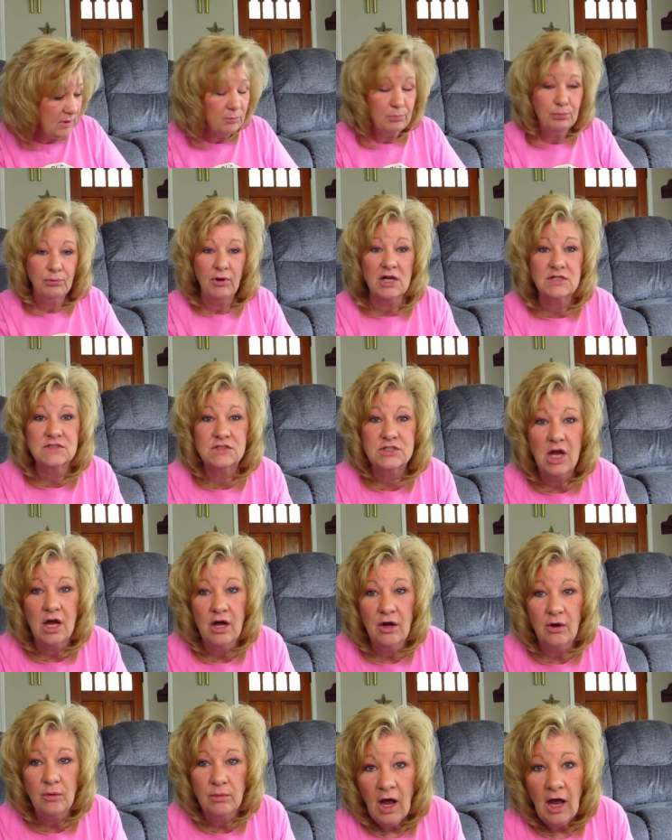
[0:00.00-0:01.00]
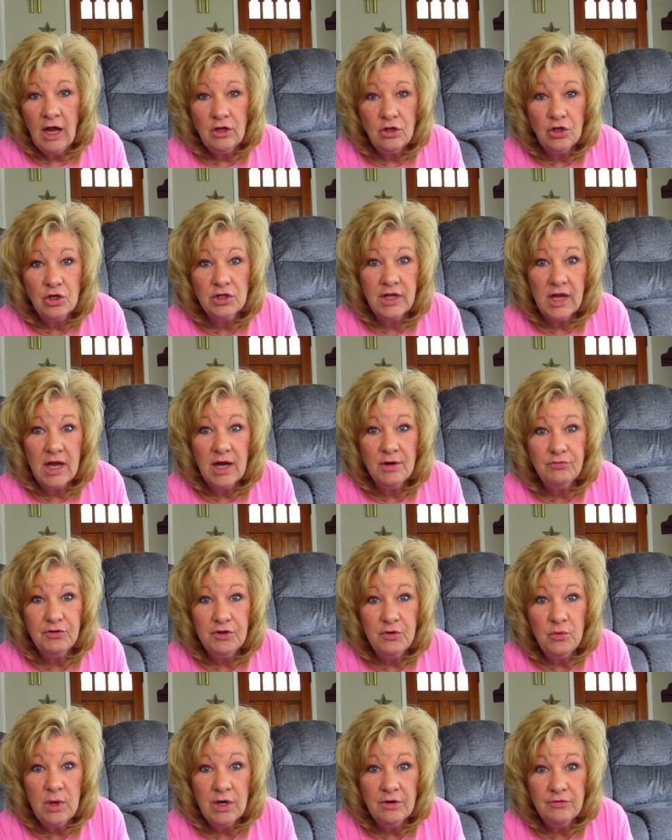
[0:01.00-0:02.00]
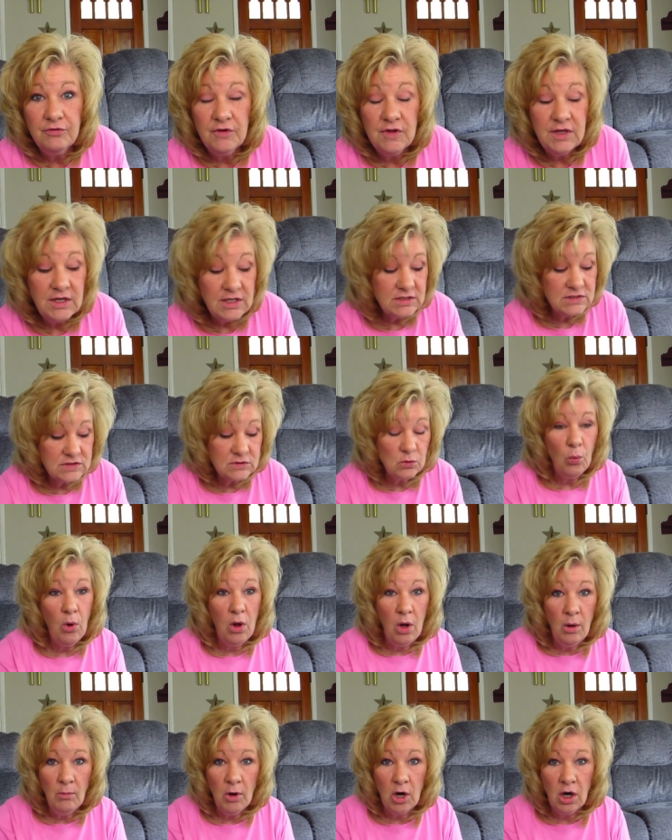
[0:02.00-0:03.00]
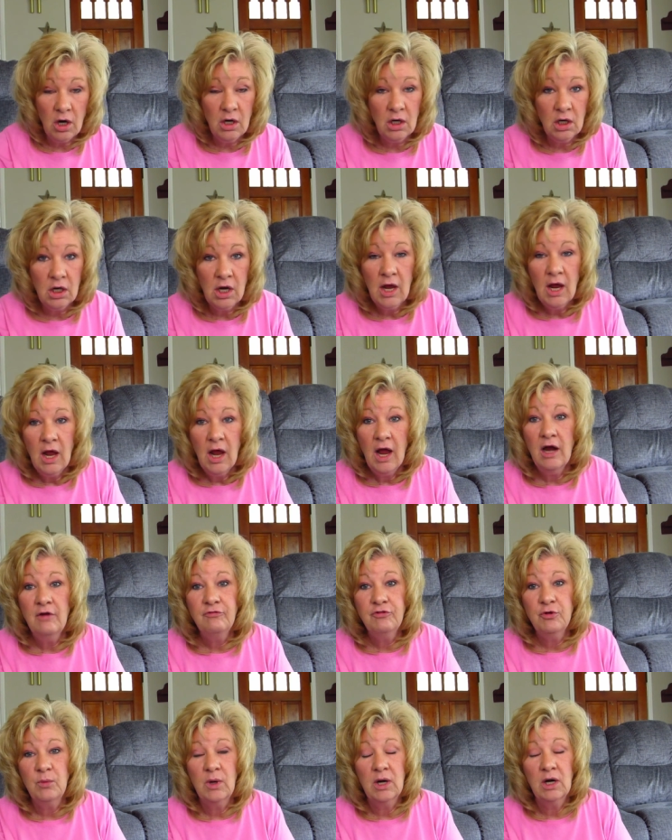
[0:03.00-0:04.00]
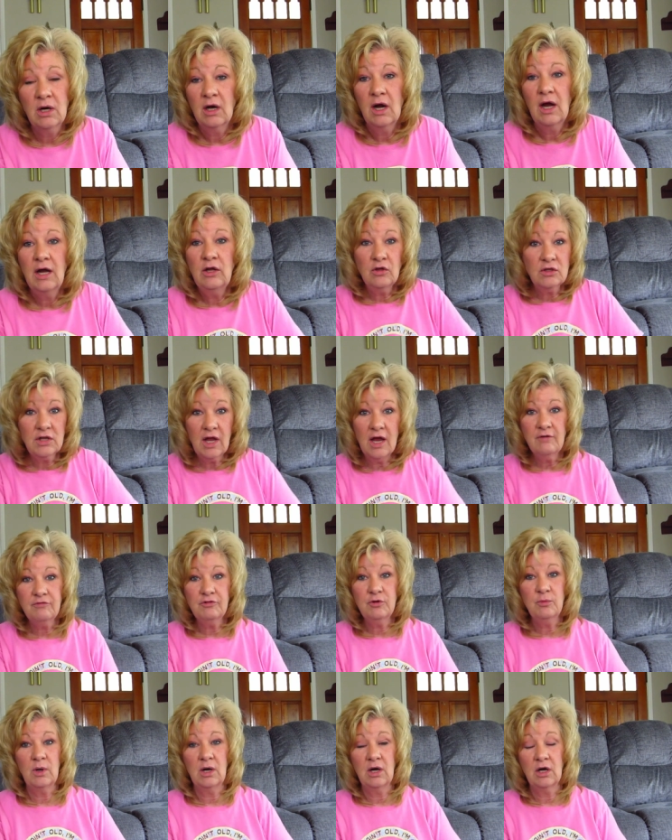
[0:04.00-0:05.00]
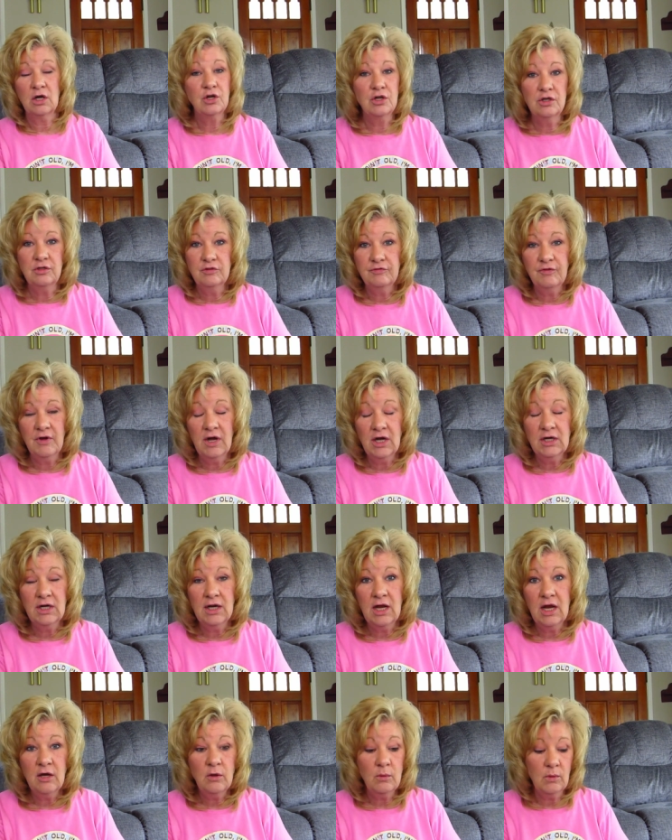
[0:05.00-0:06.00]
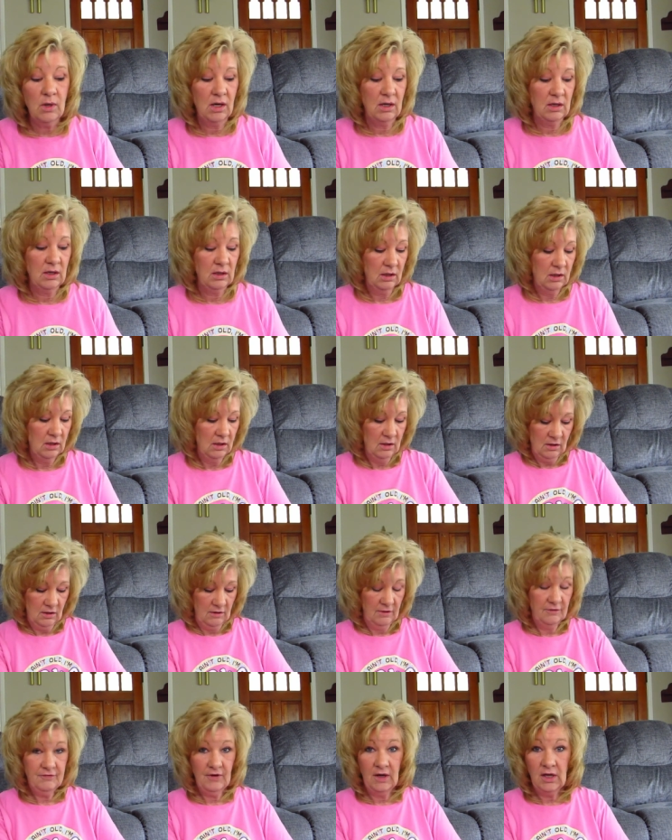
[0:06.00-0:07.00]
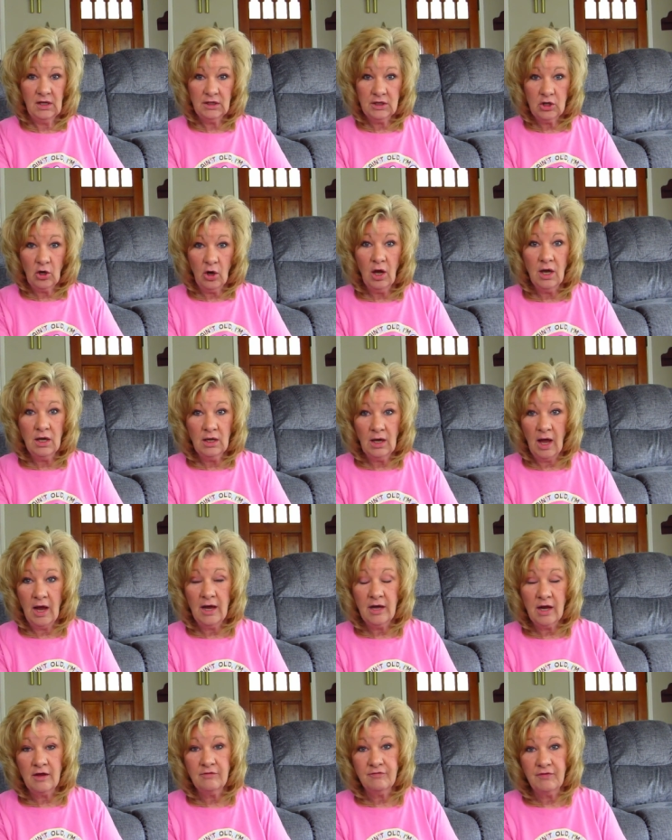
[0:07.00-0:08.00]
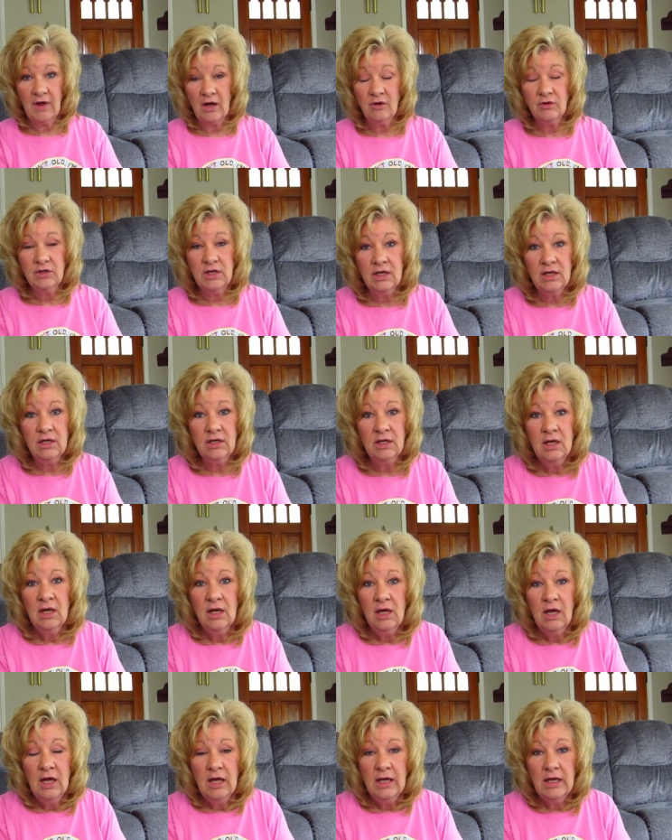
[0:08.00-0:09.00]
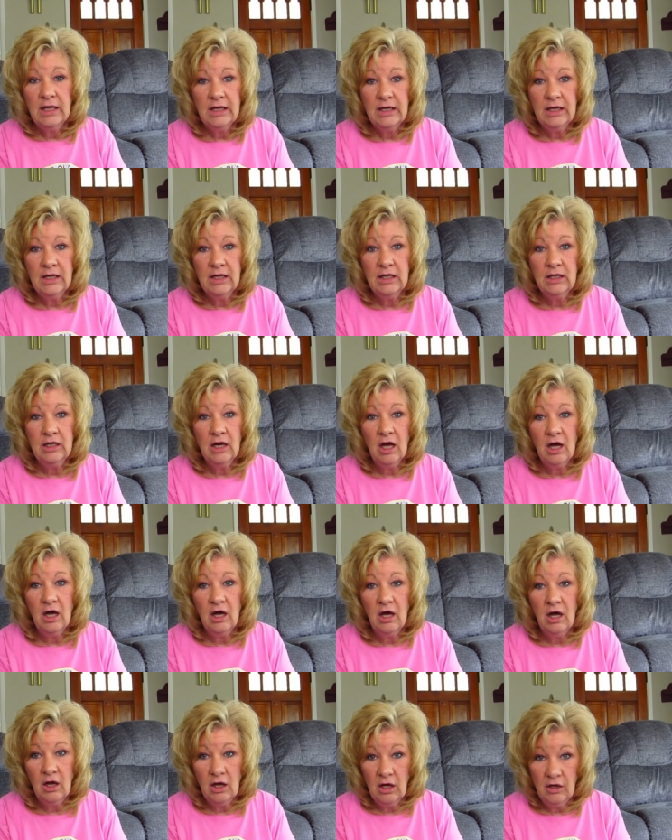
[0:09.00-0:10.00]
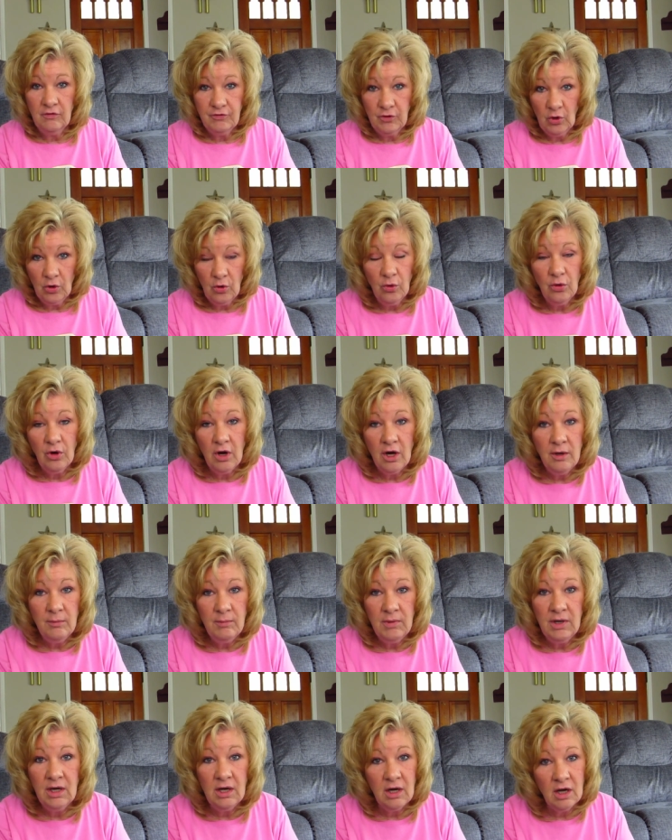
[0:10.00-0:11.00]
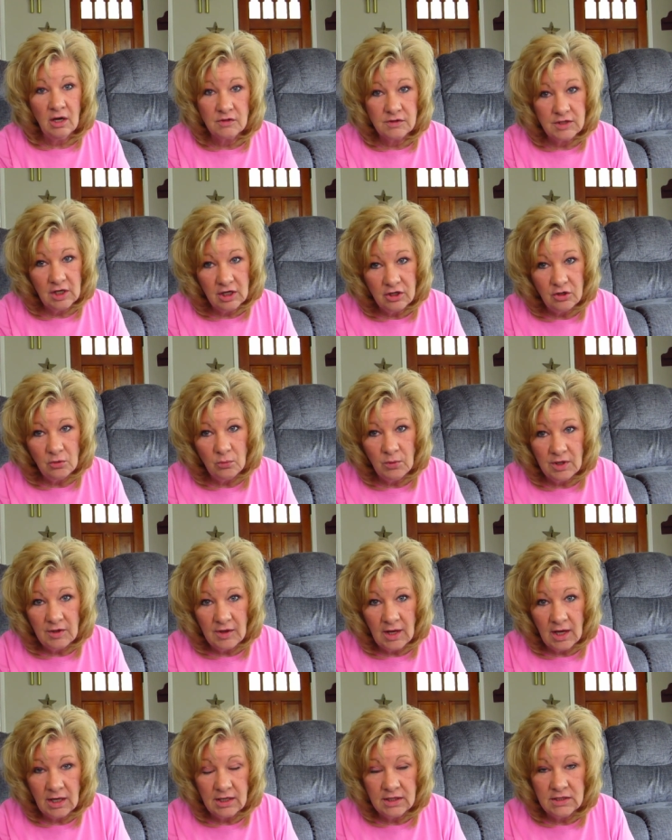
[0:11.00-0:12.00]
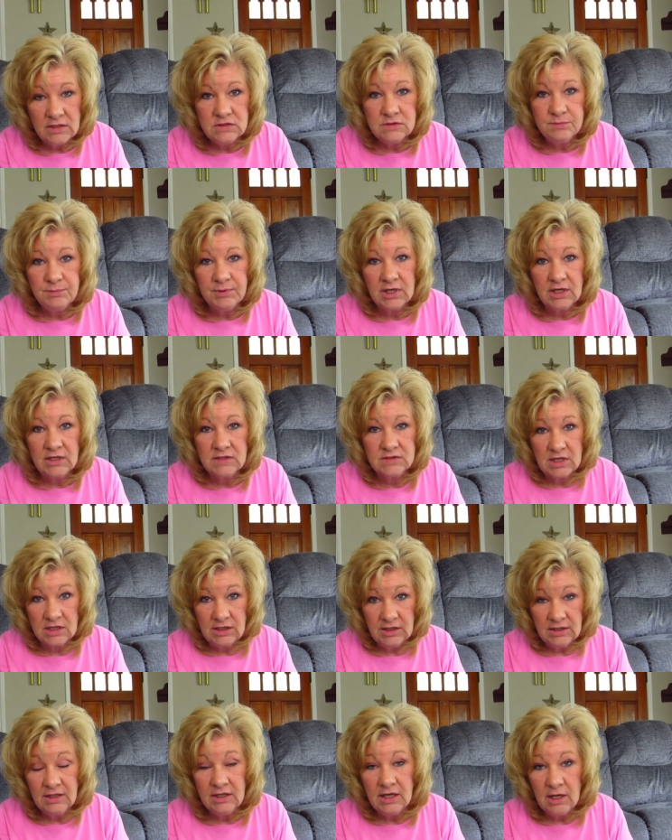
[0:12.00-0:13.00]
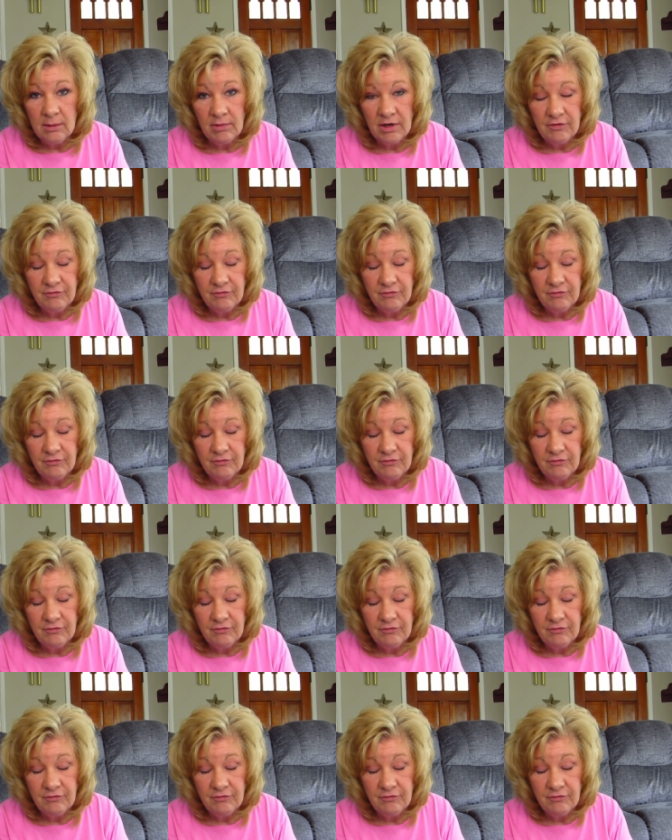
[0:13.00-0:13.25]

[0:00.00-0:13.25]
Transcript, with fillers: Presto. I looked everywhere for this. Walmart, everywhere. I looked everywhere. Couldn't find it anywhere. Finally online I found it, and if you hold on a minute, I'll tell you where that is because I need to get my